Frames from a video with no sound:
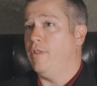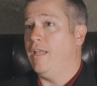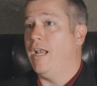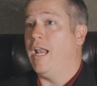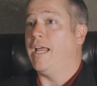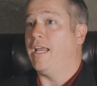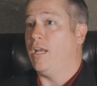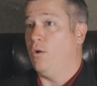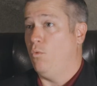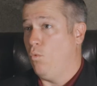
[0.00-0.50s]
then
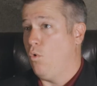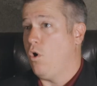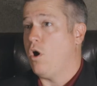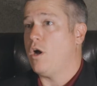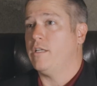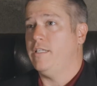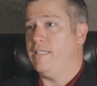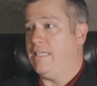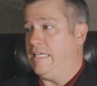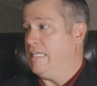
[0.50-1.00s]
I can
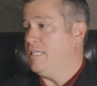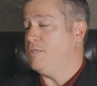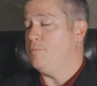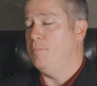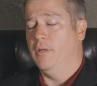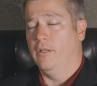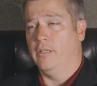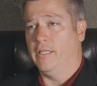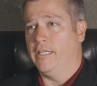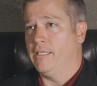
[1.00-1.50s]
walk to each
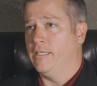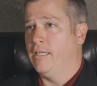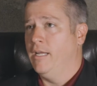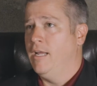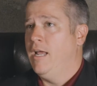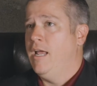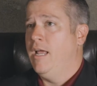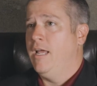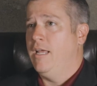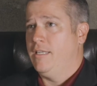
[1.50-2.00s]
building,
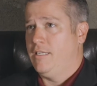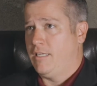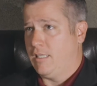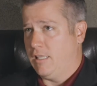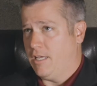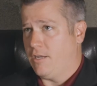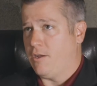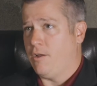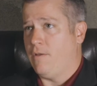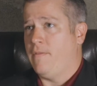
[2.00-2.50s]

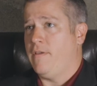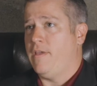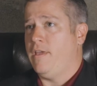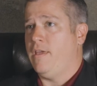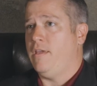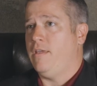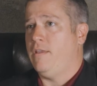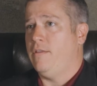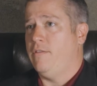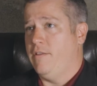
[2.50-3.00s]
click on
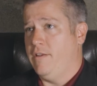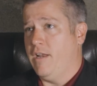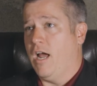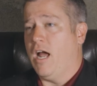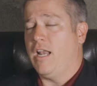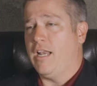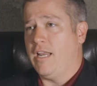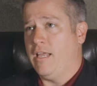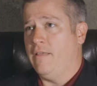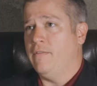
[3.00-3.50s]
the
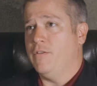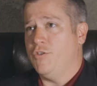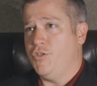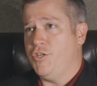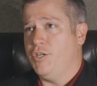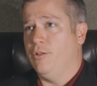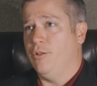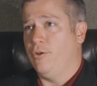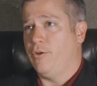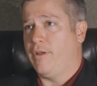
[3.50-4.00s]
dot in the
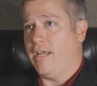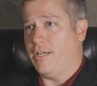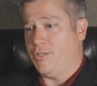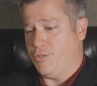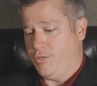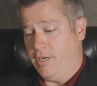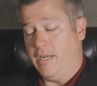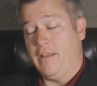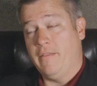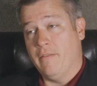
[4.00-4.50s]

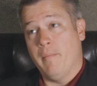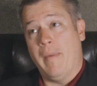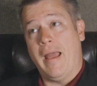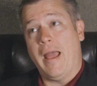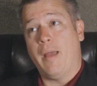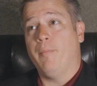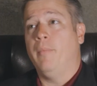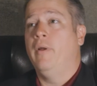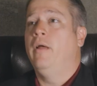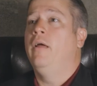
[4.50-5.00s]
geolocation in the
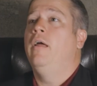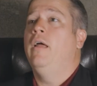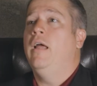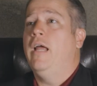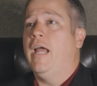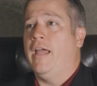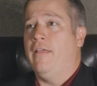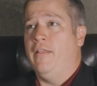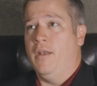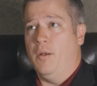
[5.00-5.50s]
map,
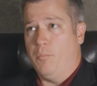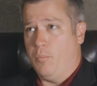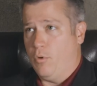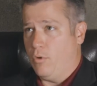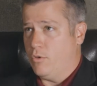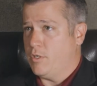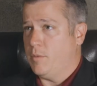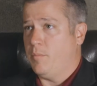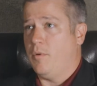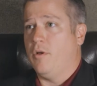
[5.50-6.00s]
and then it
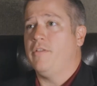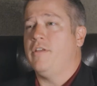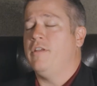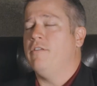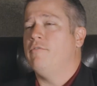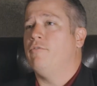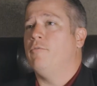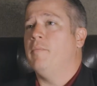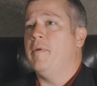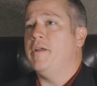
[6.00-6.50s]
pulls up all the
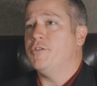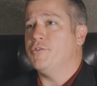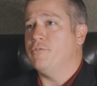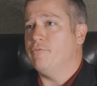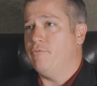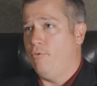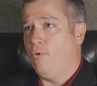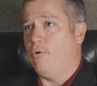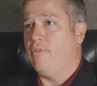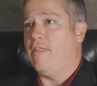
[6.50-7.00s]
information
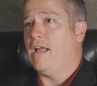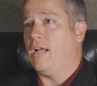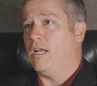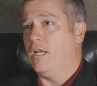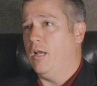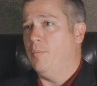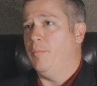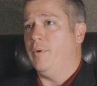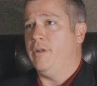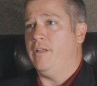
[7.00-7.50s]
for that
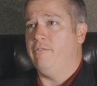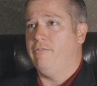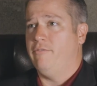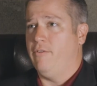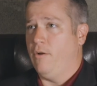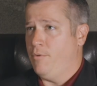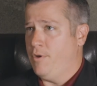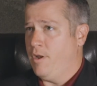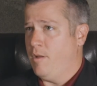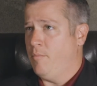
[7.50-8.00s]
company,
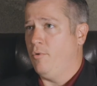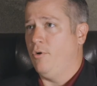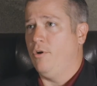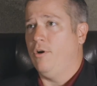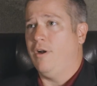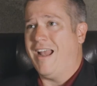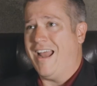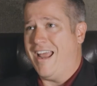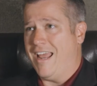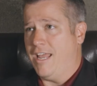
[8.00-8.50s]
phone
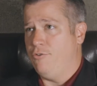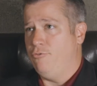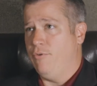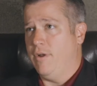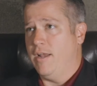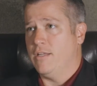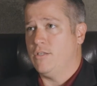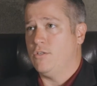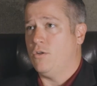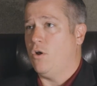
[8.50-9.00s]
number,
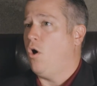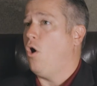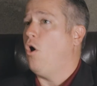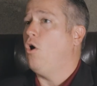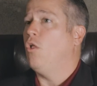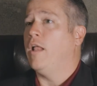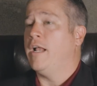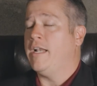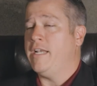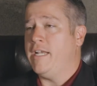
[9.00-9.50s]
address.
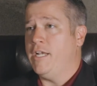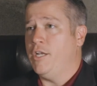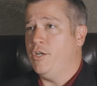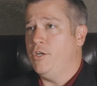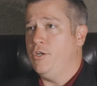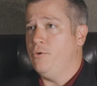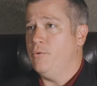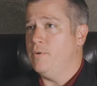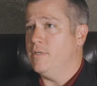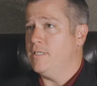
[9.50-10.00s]
All I need to
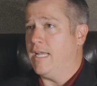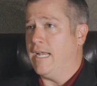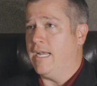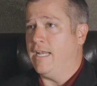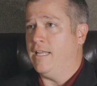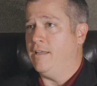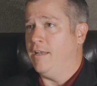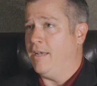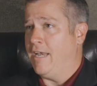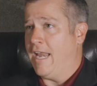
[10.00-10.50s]
do is add
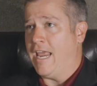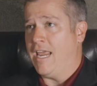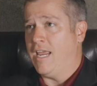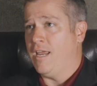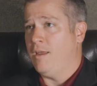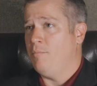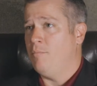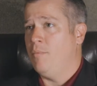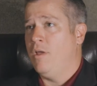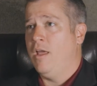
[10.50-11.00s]
in the
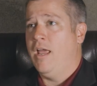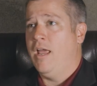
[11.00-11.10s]
name